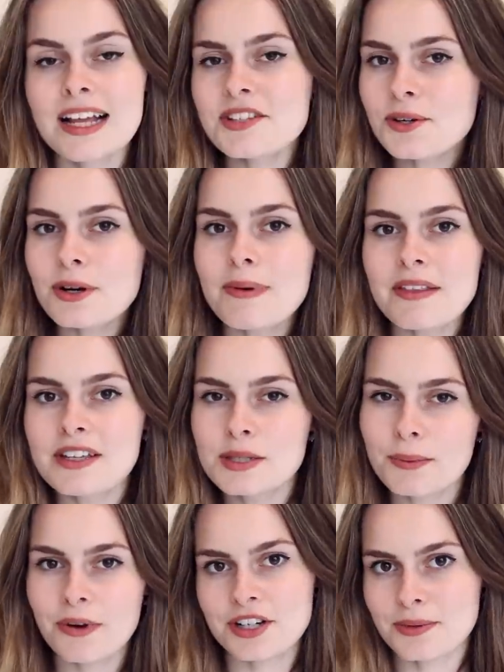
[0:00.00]
Let's talk about the
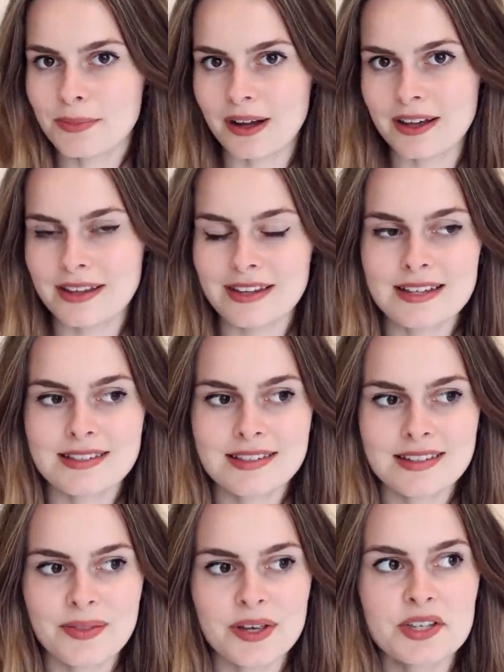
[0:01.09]
inspiration behind
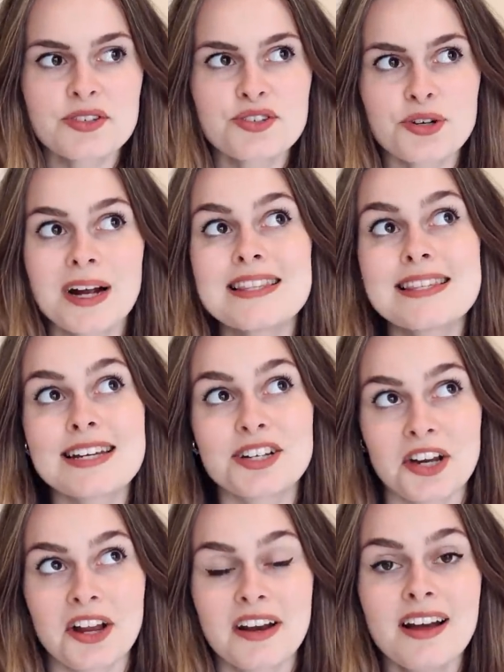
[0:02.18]
this this
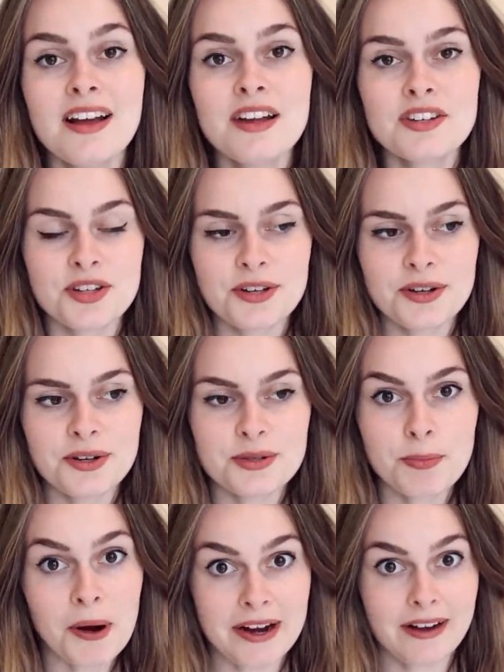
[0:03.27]
transition to
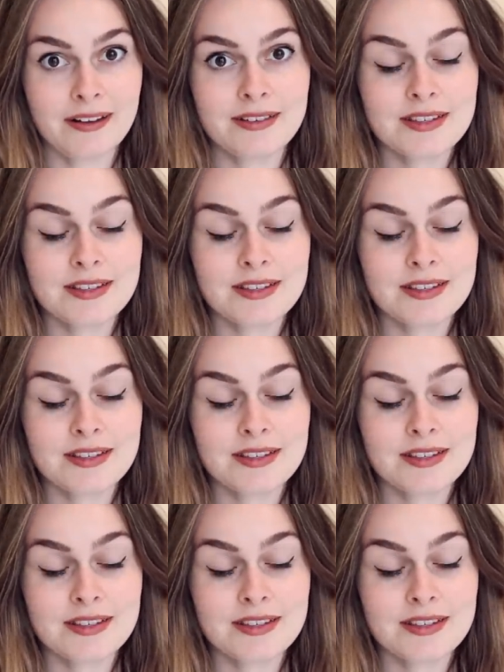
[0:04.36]
spring.